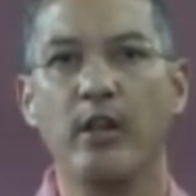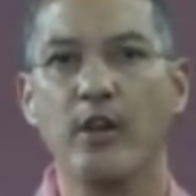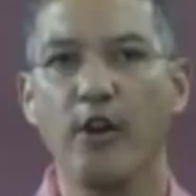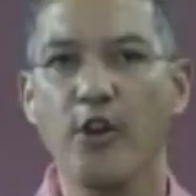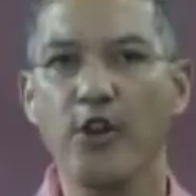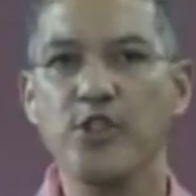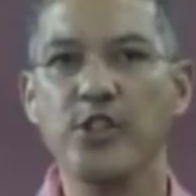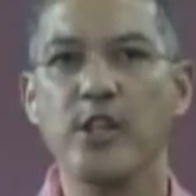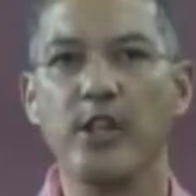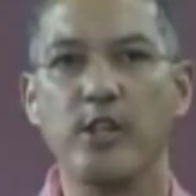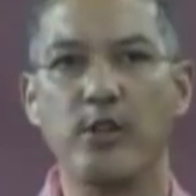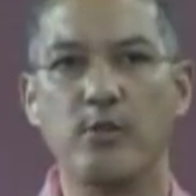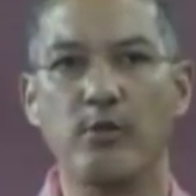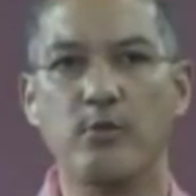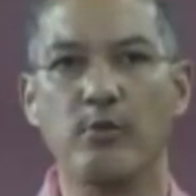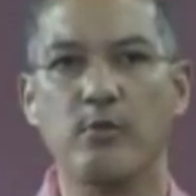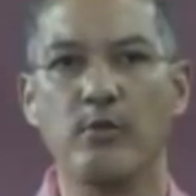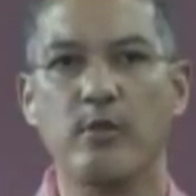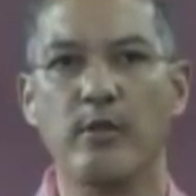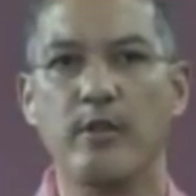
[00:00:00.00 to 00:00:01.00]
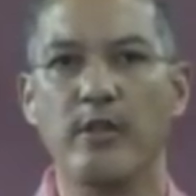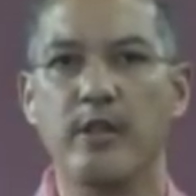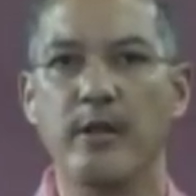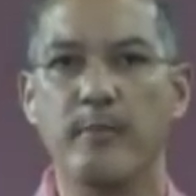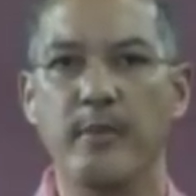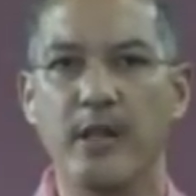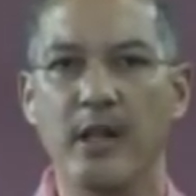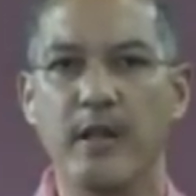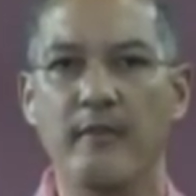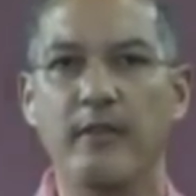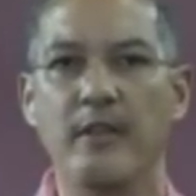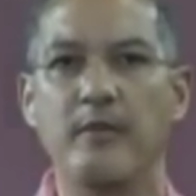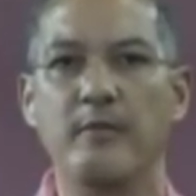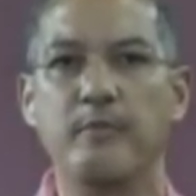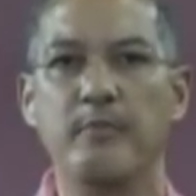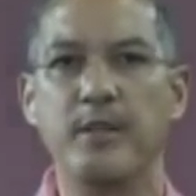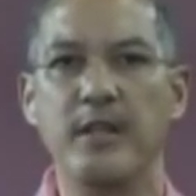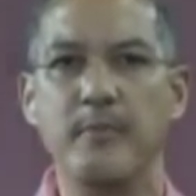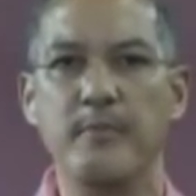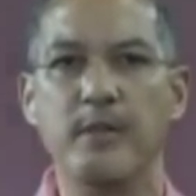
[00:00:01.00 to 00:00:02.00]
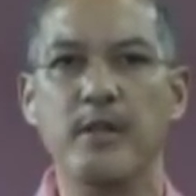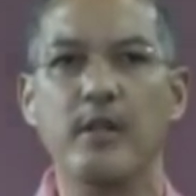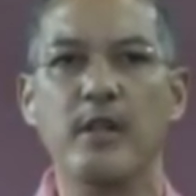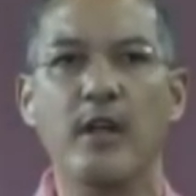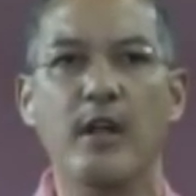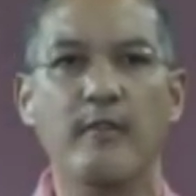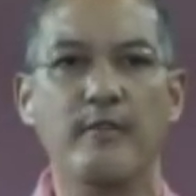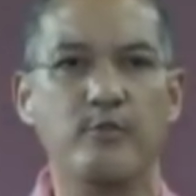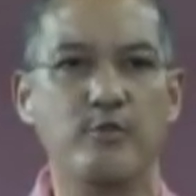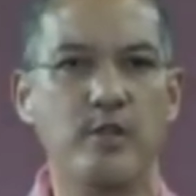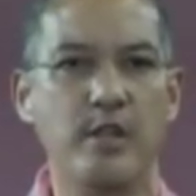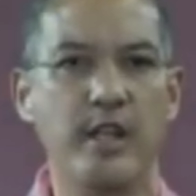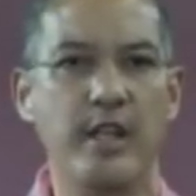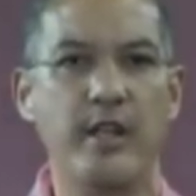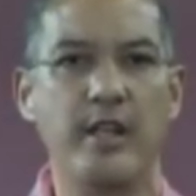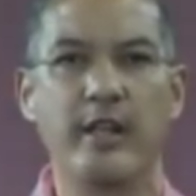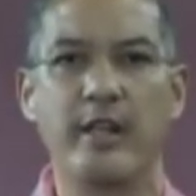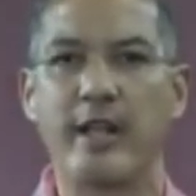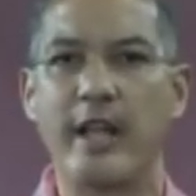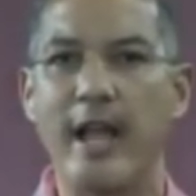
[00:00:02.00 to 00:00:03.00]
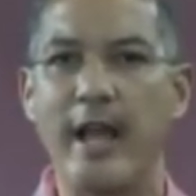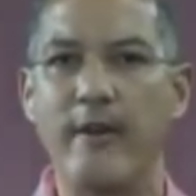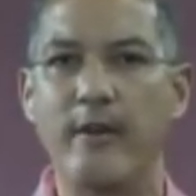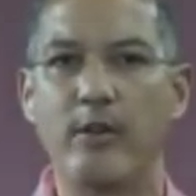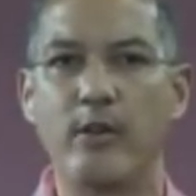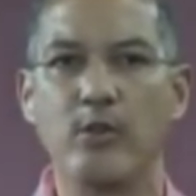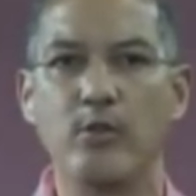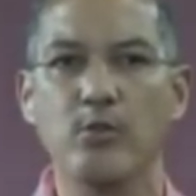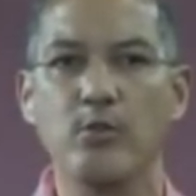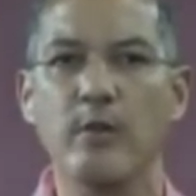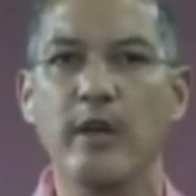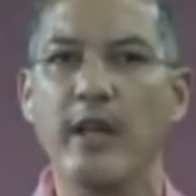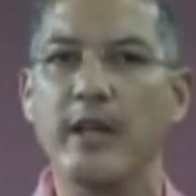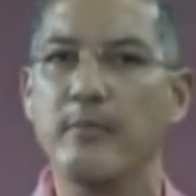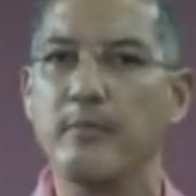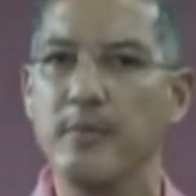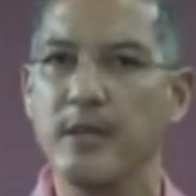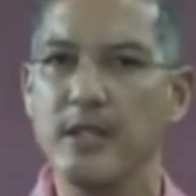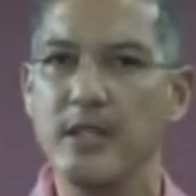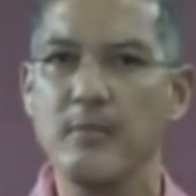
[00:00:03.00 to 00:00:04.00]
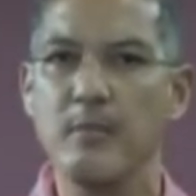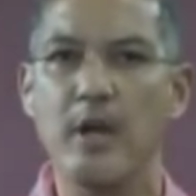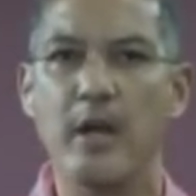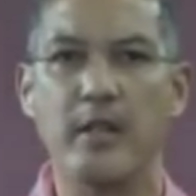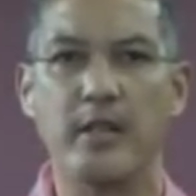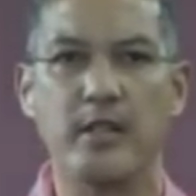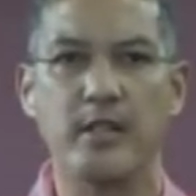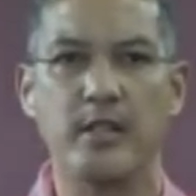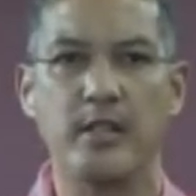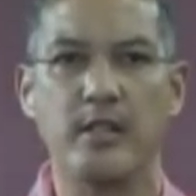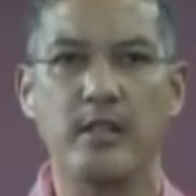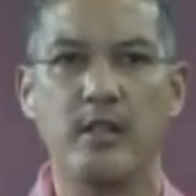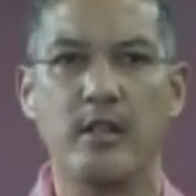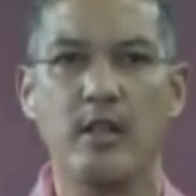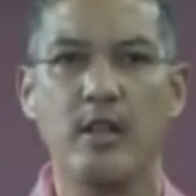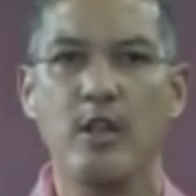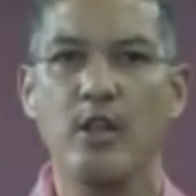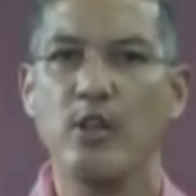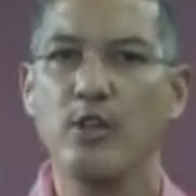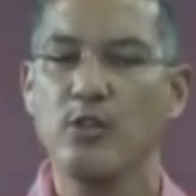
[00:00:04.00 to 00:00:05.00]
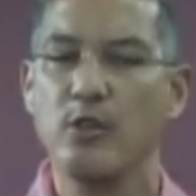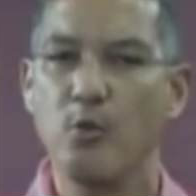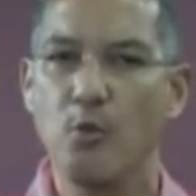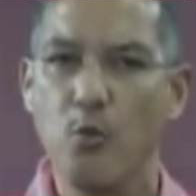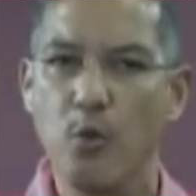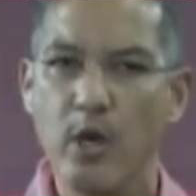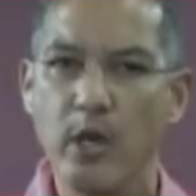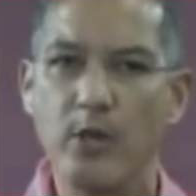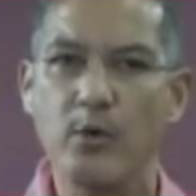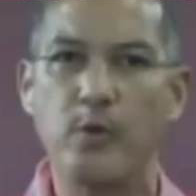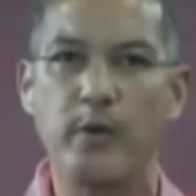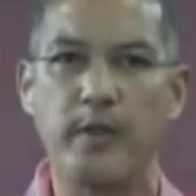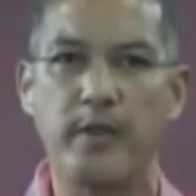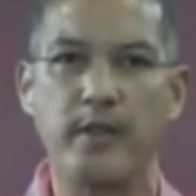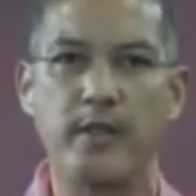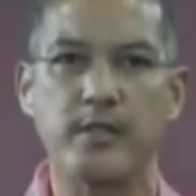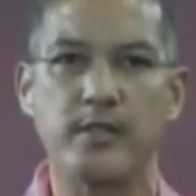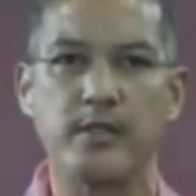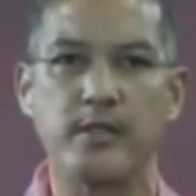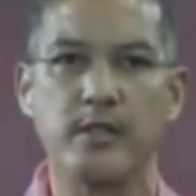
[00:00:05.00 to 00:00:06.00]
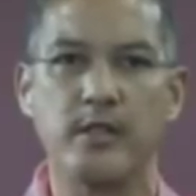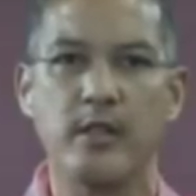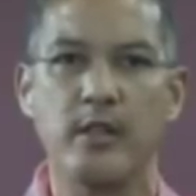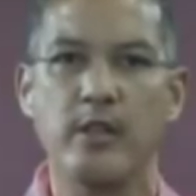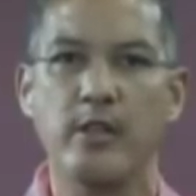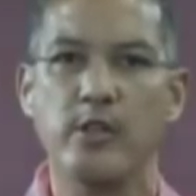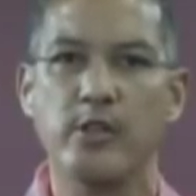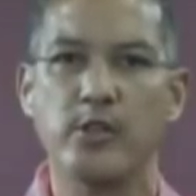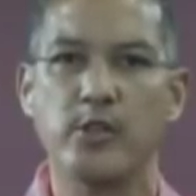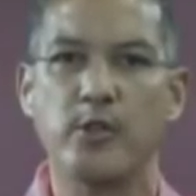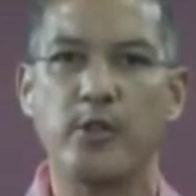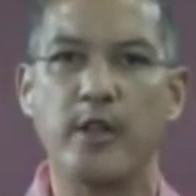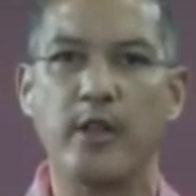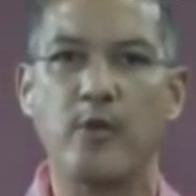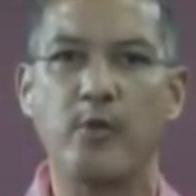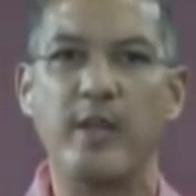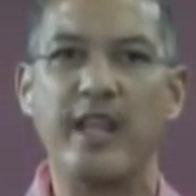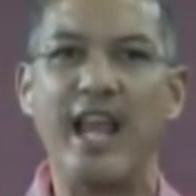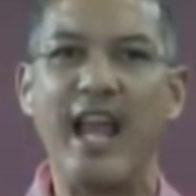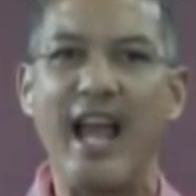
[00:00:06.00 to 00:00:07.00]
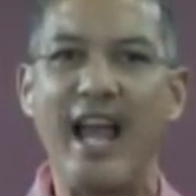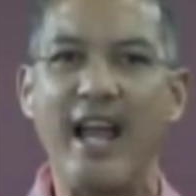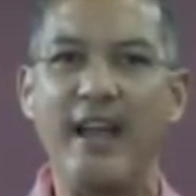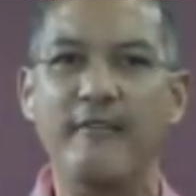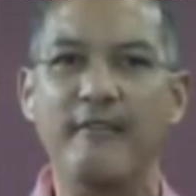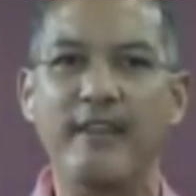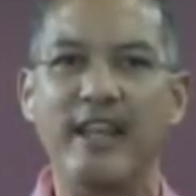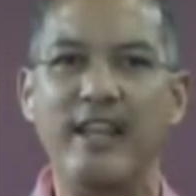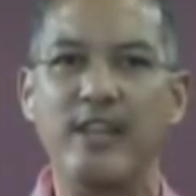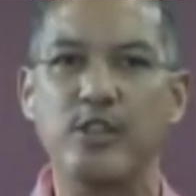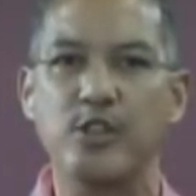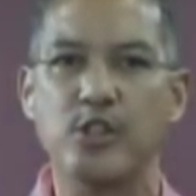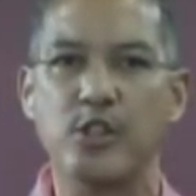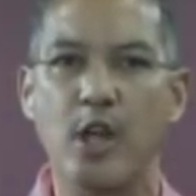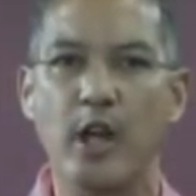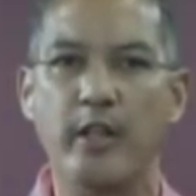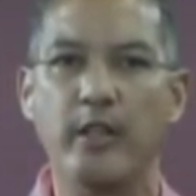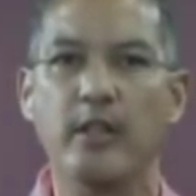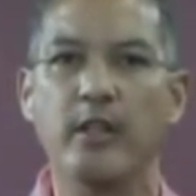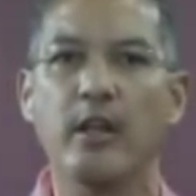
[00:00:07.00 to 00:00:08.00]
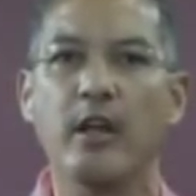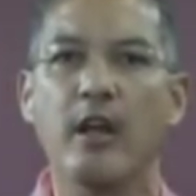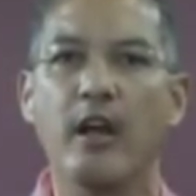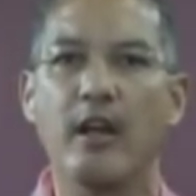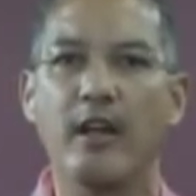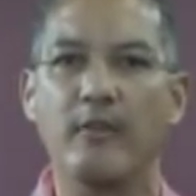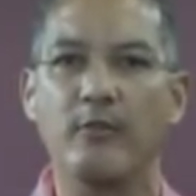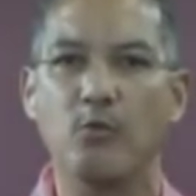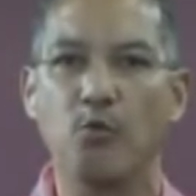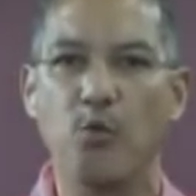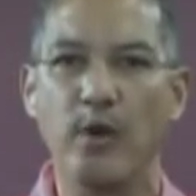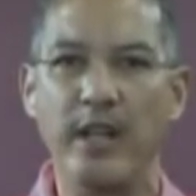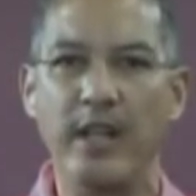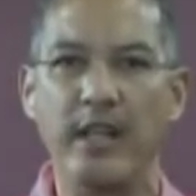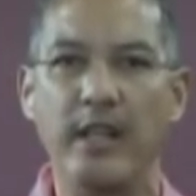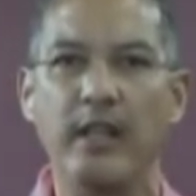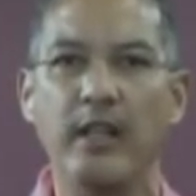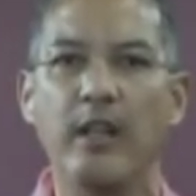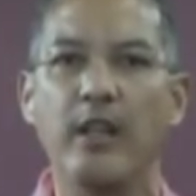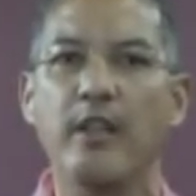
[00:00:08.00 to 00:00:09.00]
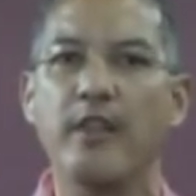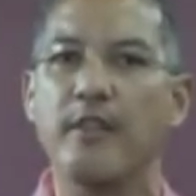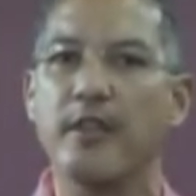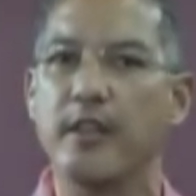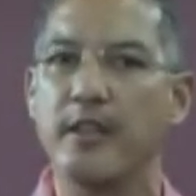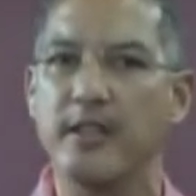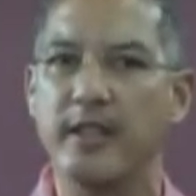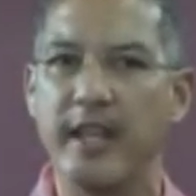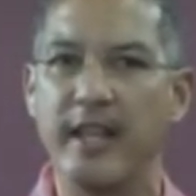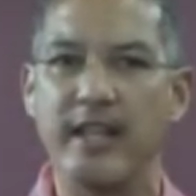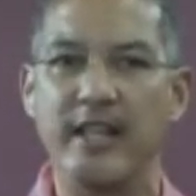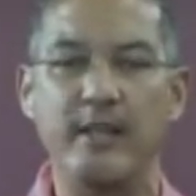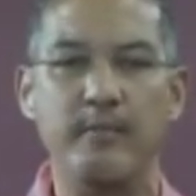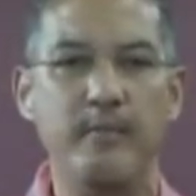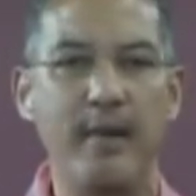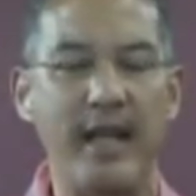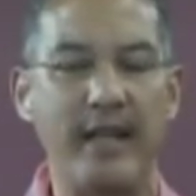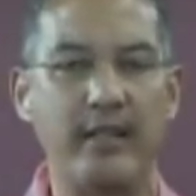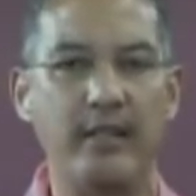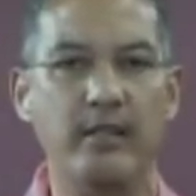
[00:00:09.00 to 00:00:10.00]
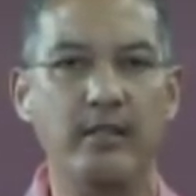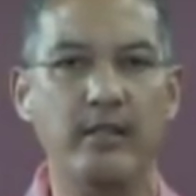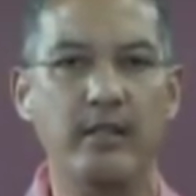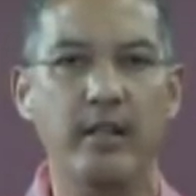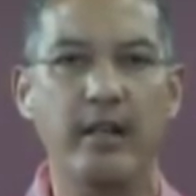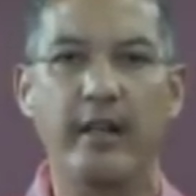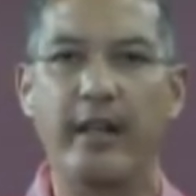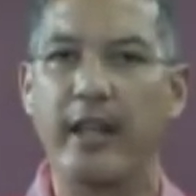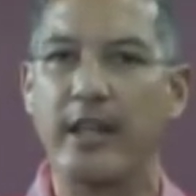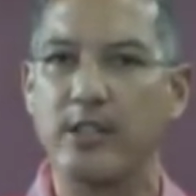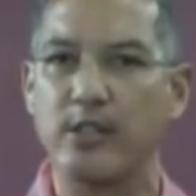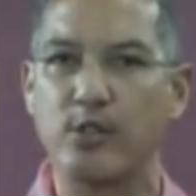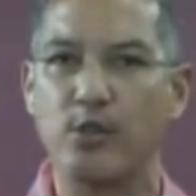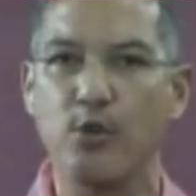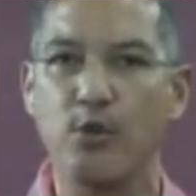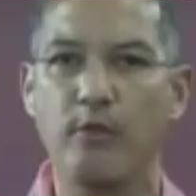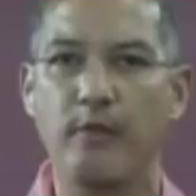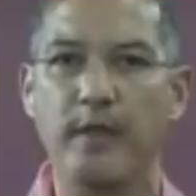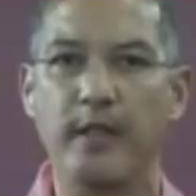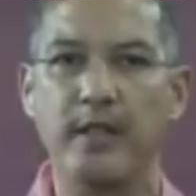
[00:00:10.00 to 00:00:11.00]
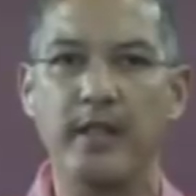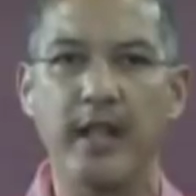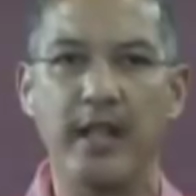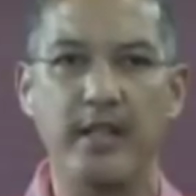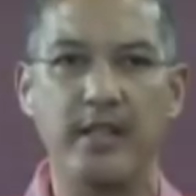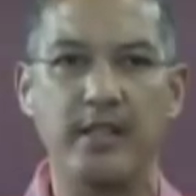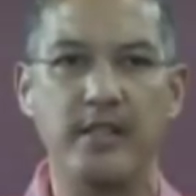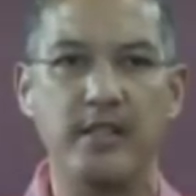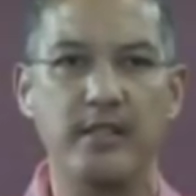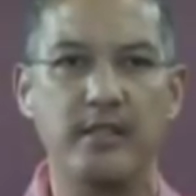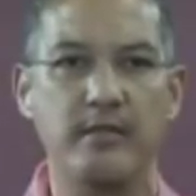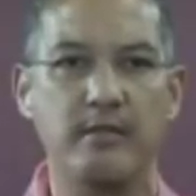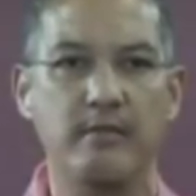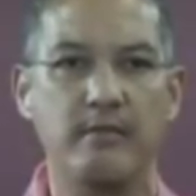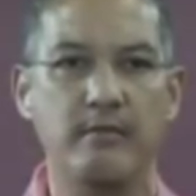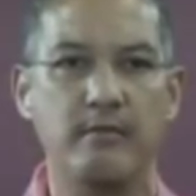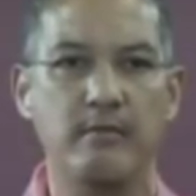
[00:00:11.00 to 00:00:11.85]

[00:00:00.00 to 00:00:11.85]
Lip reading: urging you, the beloved people of Grenada, Carriacou and Petit Martinique, to work with us so that we have a shot at winning the deadly battle against COVID-19.